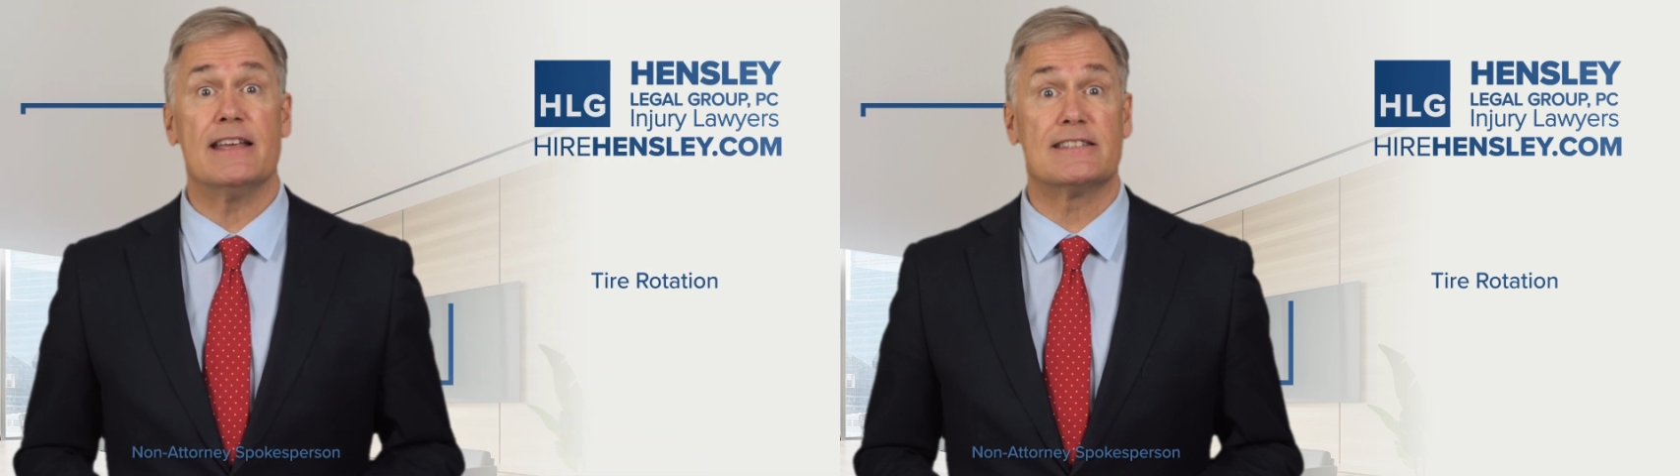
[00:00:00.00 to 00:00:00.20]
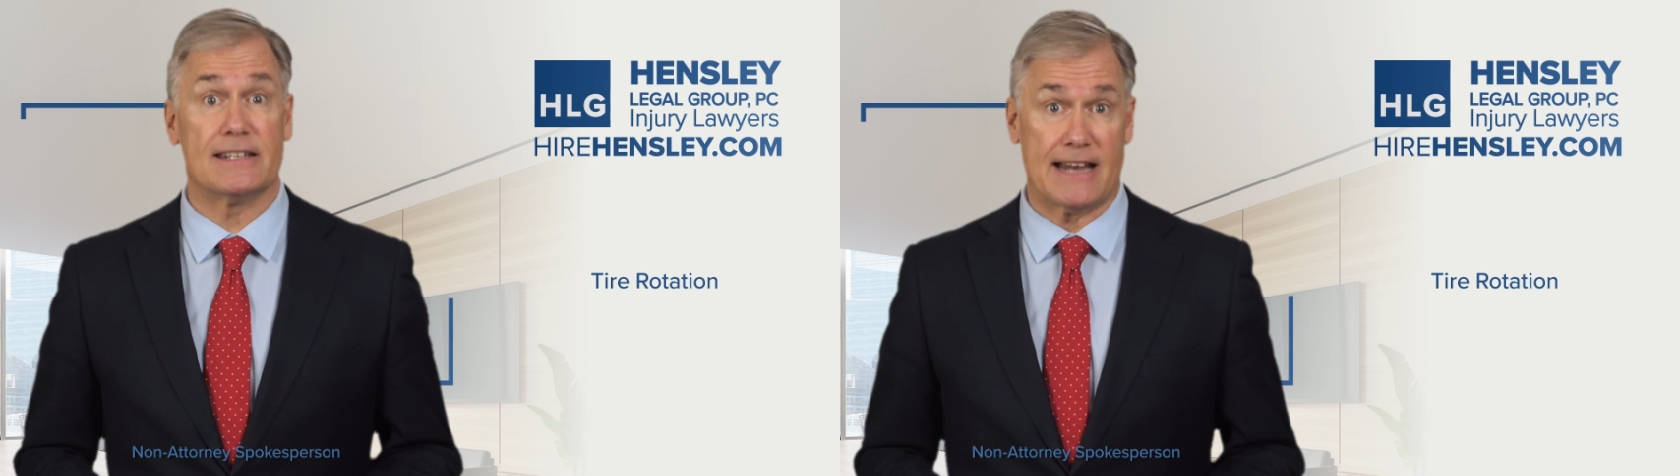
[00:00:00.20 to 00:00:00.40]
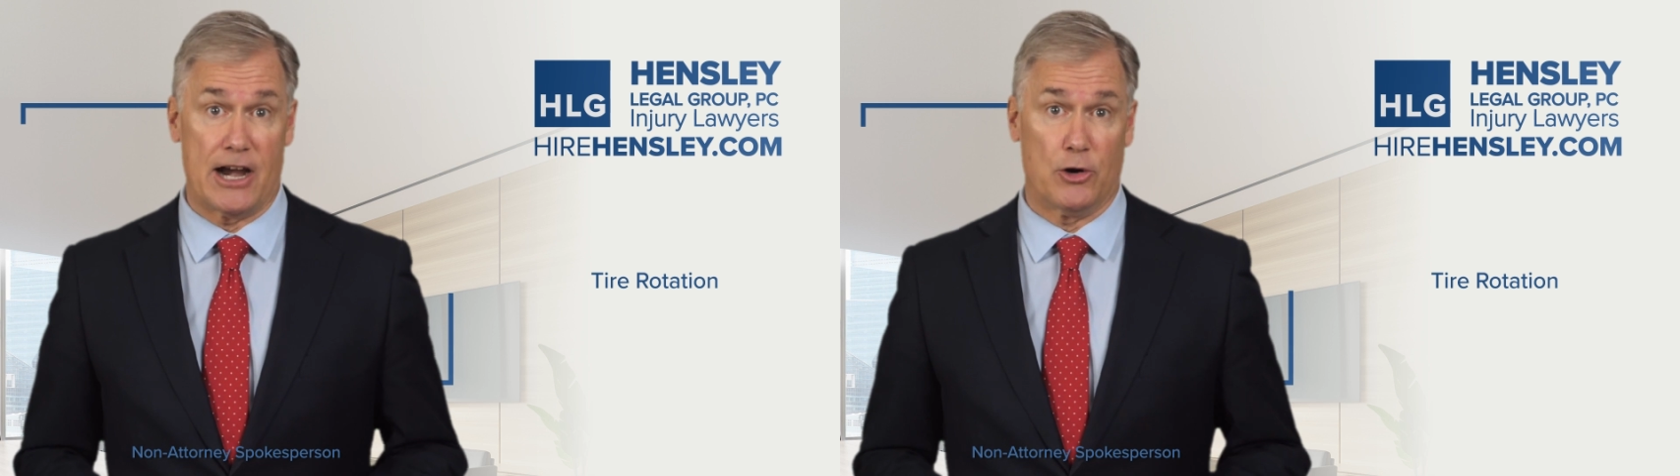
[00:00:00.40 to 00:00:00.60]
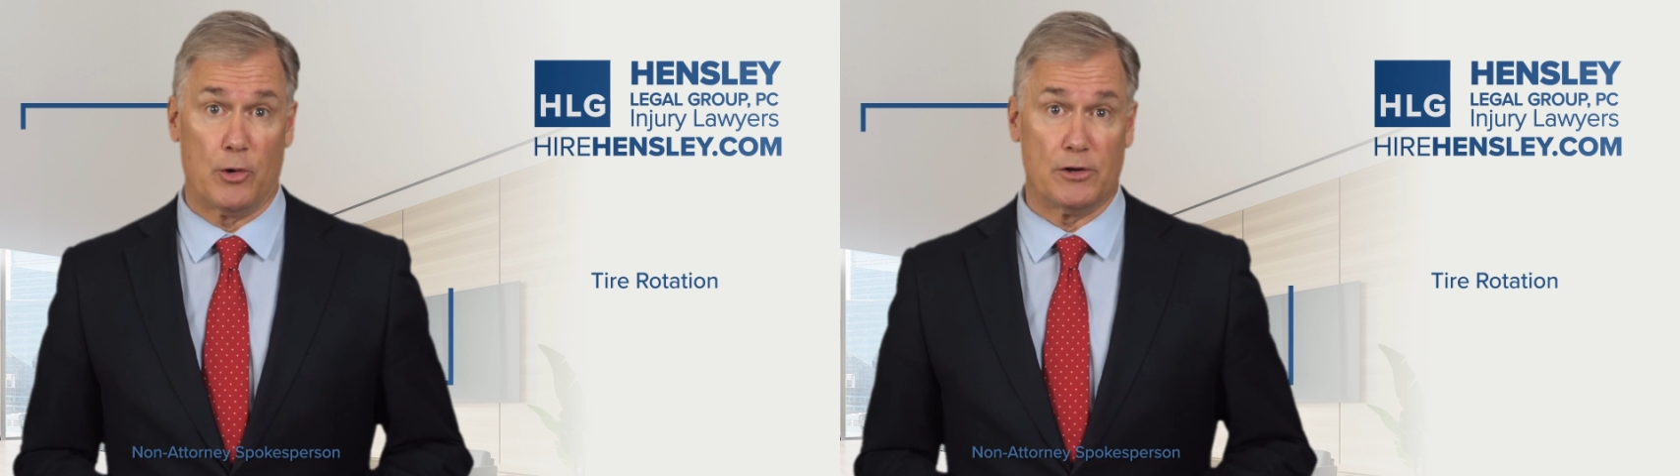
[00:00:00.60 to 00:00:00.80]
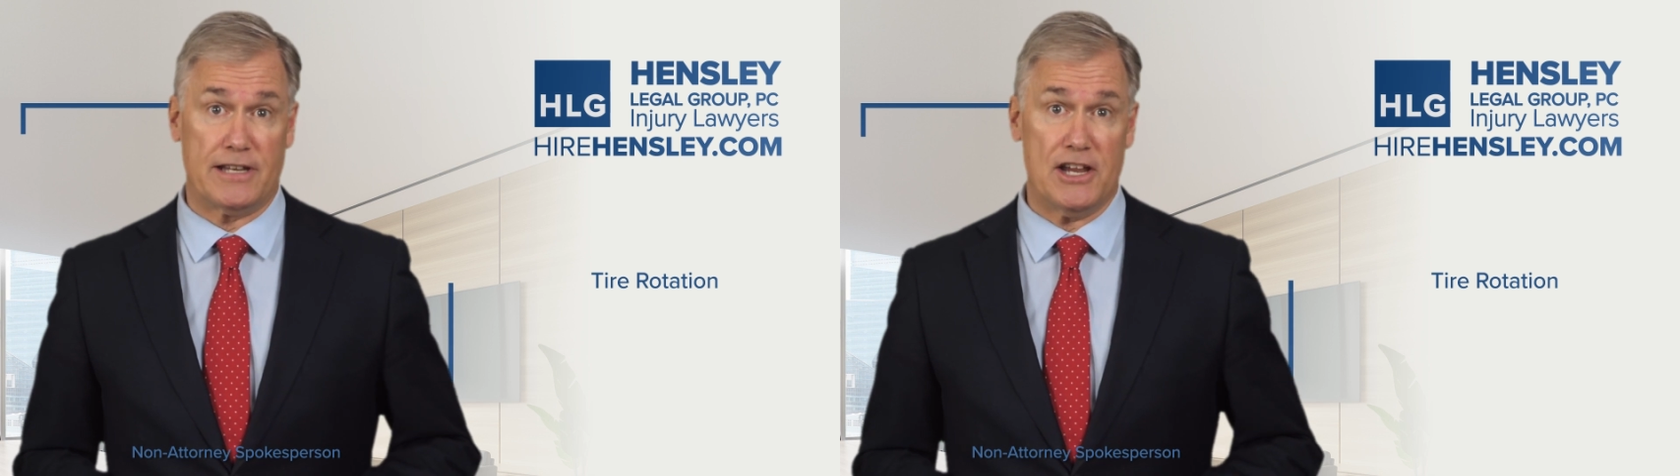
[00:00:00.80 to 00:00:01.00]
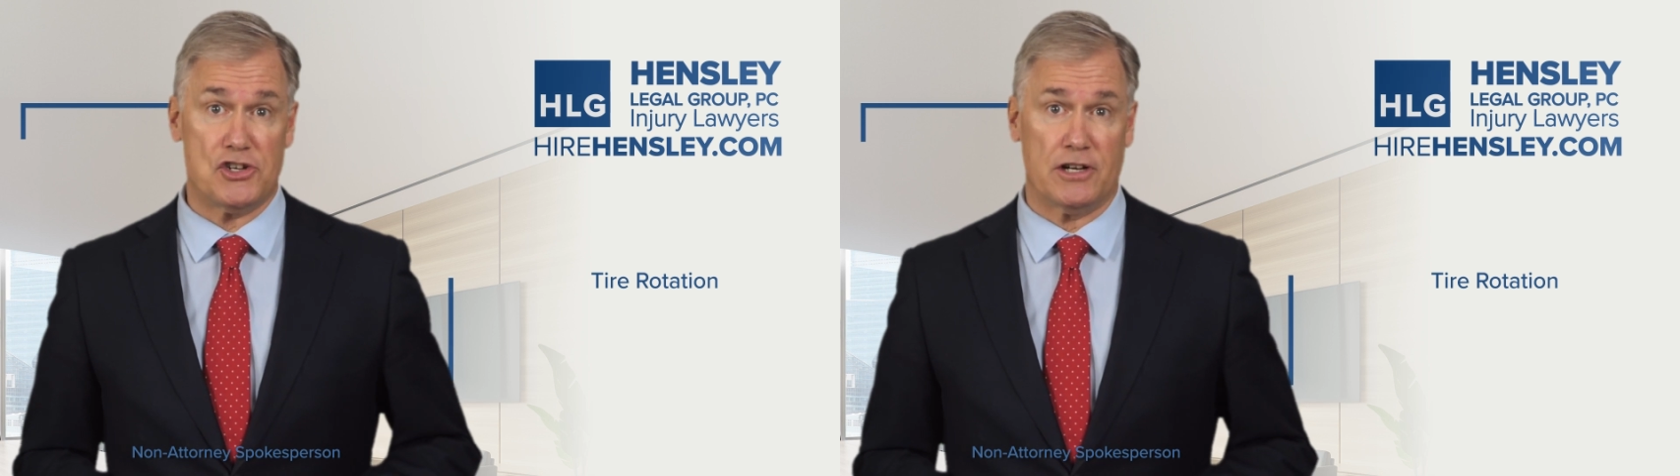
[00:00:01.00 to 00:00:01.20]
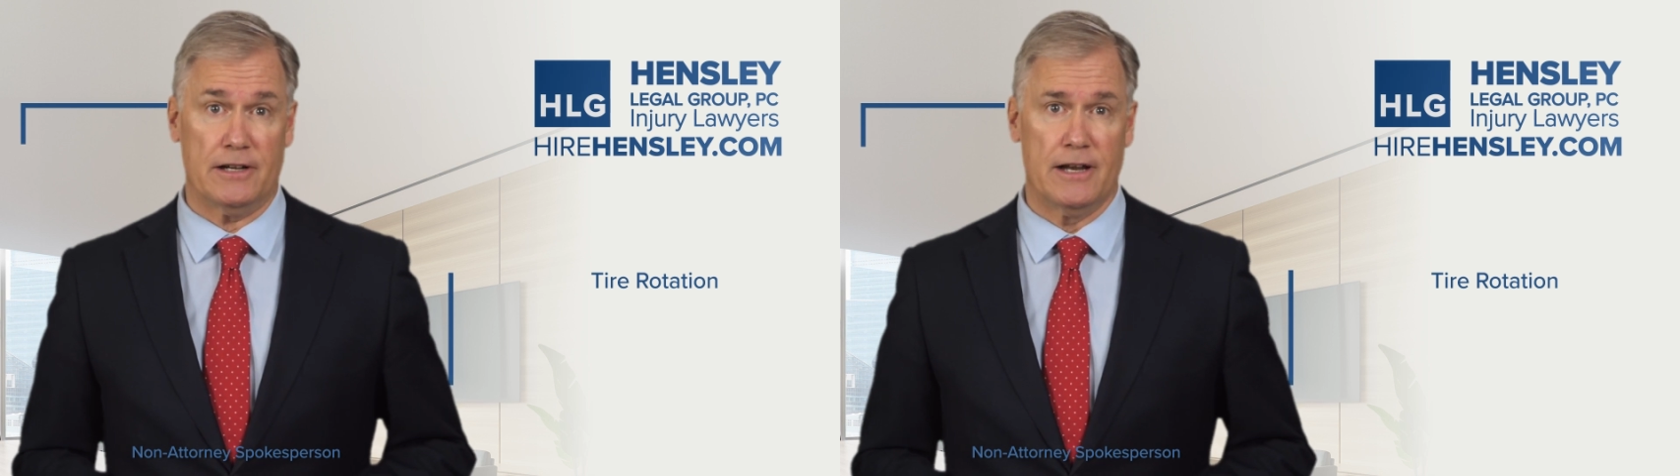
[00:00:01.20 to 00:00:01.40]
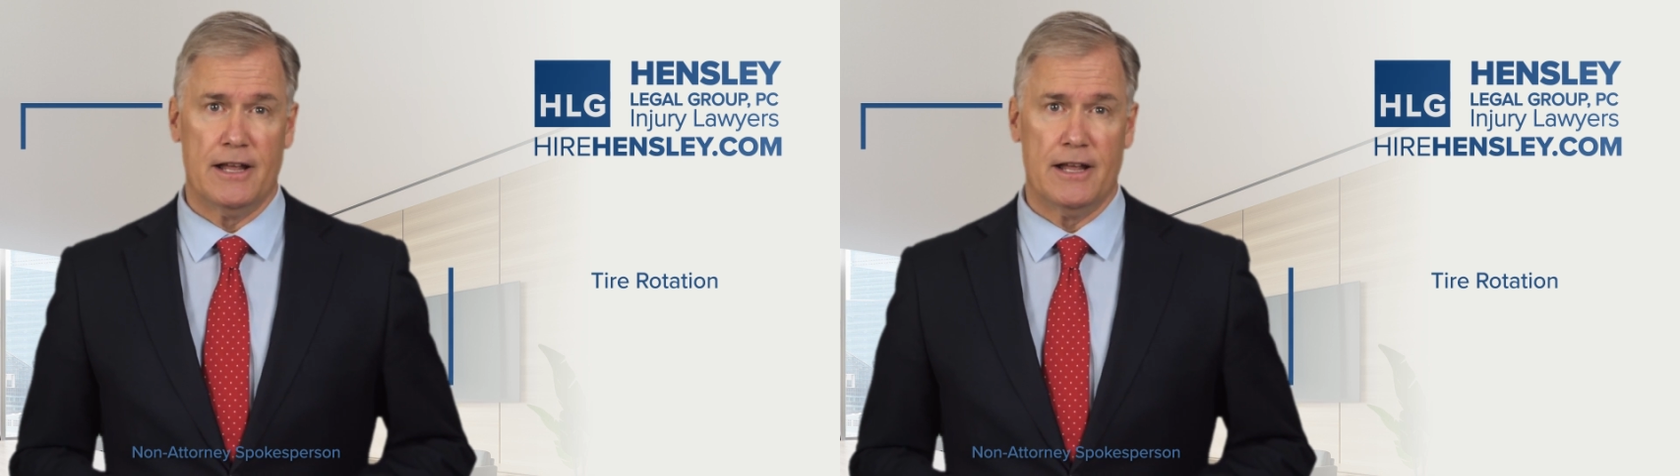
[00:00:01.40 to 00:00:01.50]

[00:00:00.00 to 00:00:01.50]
is a tire rotation,